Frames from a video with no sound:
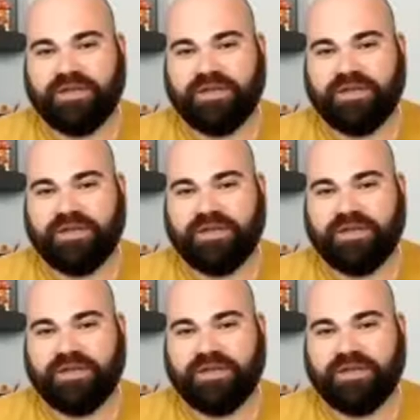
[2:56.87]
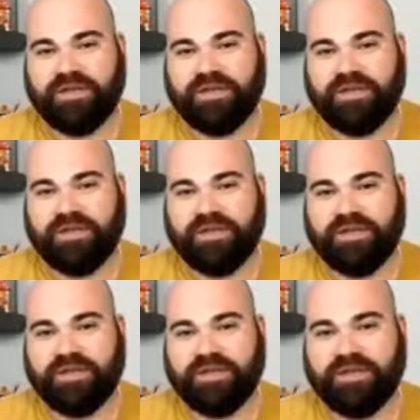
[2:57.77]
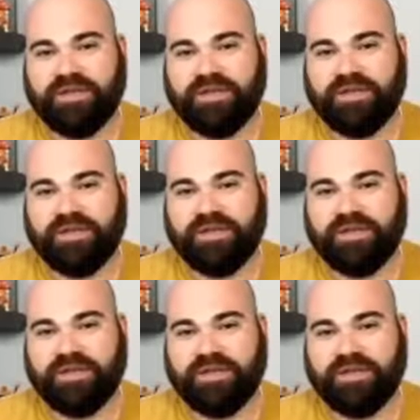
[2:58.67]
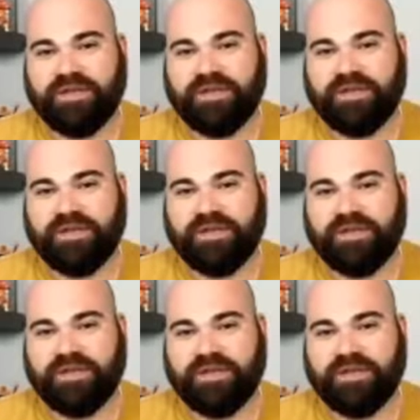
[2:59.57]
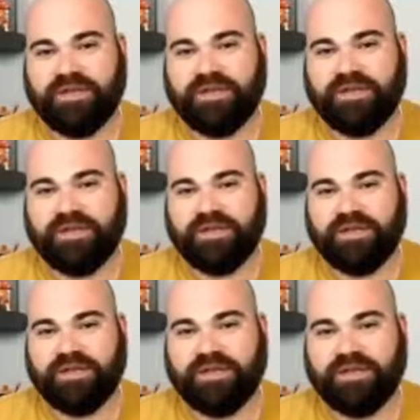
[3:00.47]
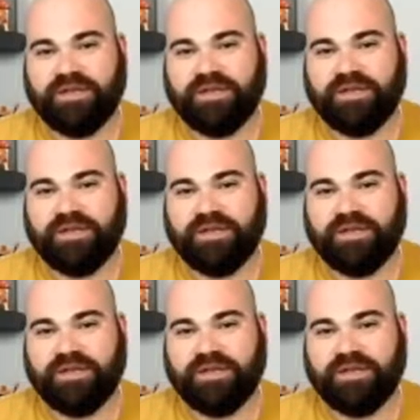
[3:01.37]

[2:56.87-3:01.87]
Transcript: [no speech]